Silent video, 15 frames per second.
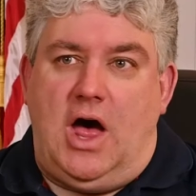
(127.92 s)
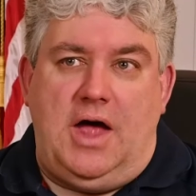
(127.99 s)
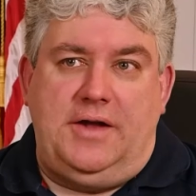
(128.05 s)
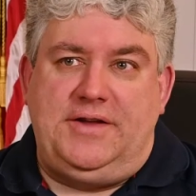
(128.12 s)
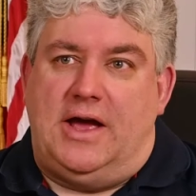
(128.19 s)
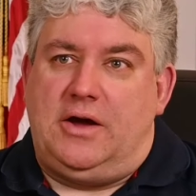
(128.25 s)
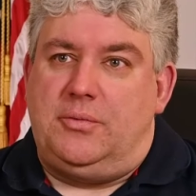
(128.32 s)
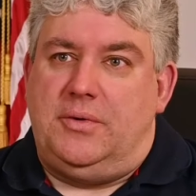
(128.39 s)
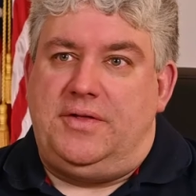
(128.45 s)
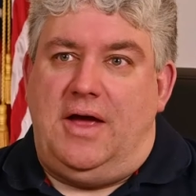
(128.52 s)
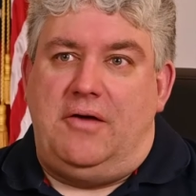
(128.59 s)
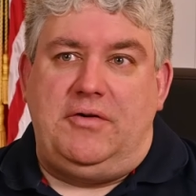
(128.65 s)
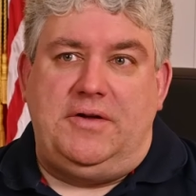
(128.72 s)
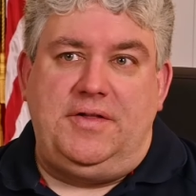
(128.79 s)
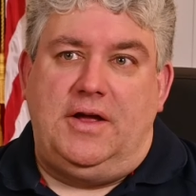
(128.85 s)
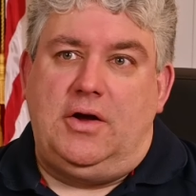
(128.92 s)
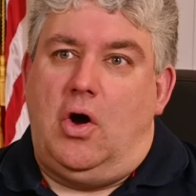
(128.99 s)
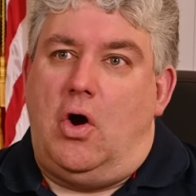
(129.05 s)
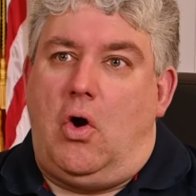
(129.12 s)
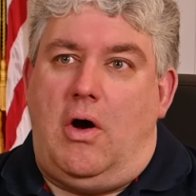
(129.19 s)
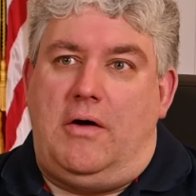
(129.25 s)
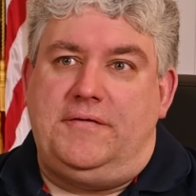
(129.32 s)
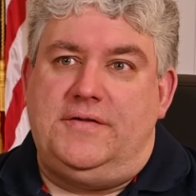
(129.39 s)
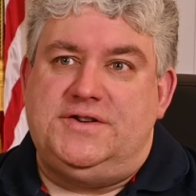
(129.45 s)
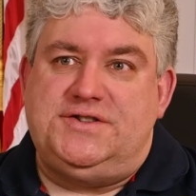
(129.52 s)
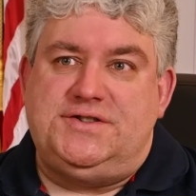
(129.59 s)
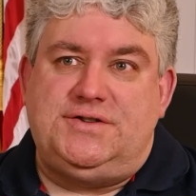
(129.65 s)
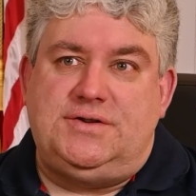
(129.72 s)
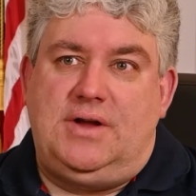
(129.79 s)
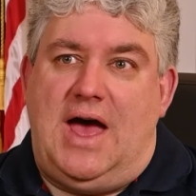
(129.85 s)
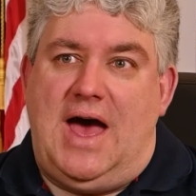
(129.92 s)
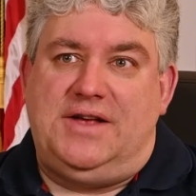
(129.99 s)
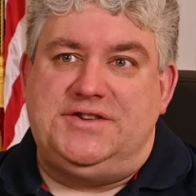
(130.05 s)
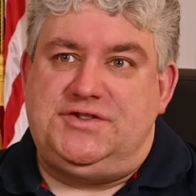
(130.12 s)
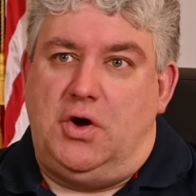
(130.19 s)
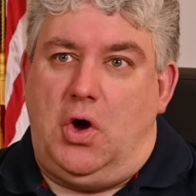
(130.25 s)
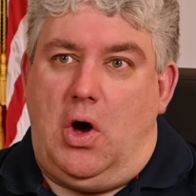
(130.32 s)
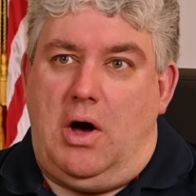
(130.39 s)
contact with everything our office has to